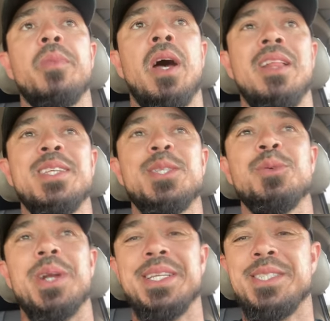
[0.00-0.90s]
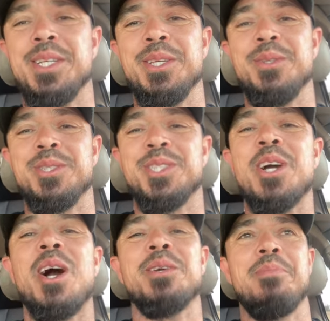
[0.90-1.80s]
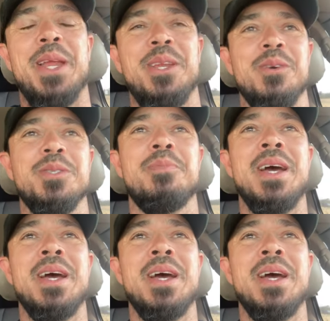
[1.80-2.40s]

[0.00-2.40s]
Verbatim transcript: Uh, this is when I still use chalk menus.